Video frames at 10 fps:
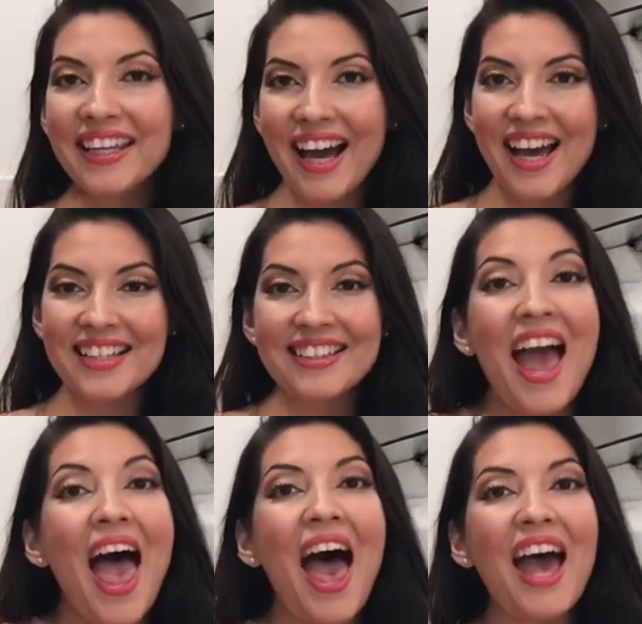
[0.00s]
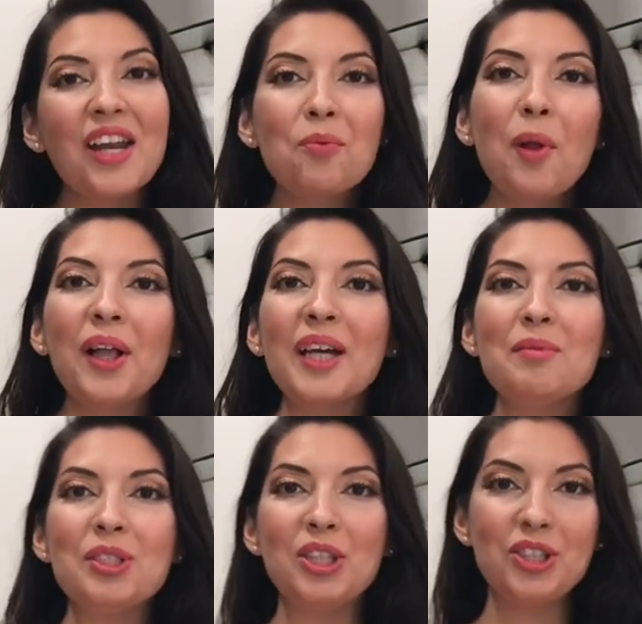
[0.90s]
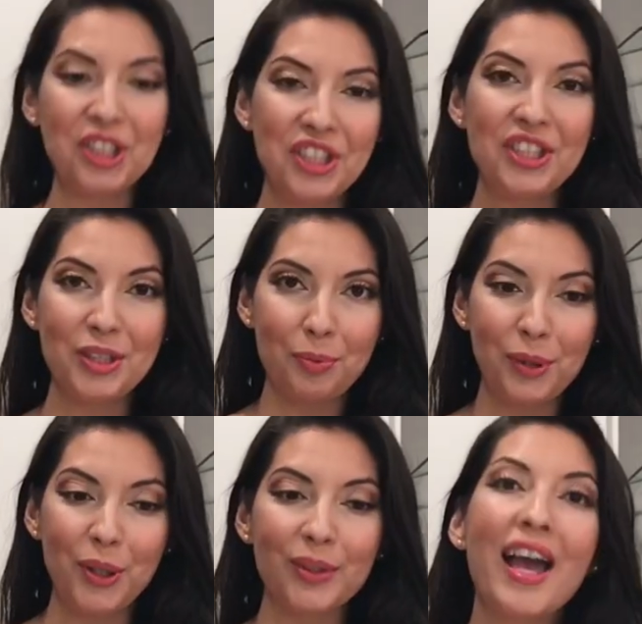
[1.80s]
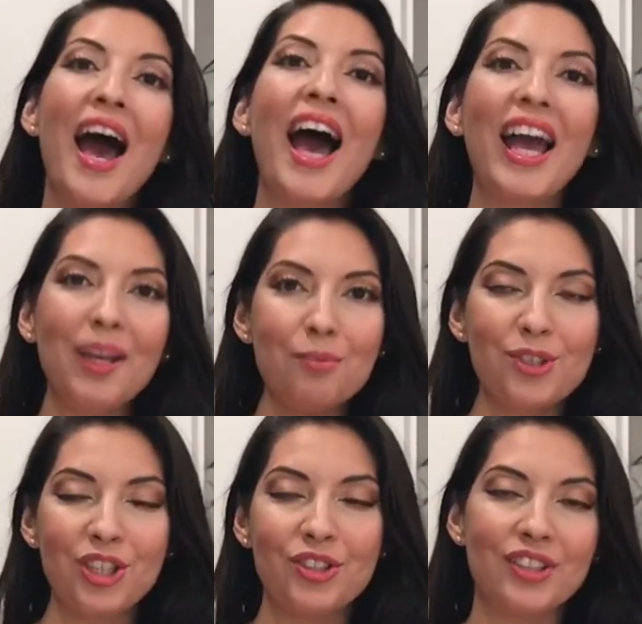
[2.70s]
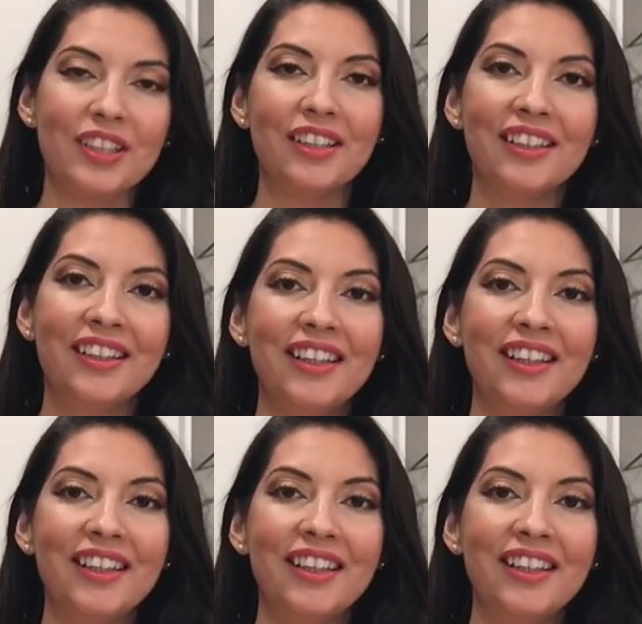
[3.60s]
Hi guys, and welcome to Gigi's World. I'm Gigi.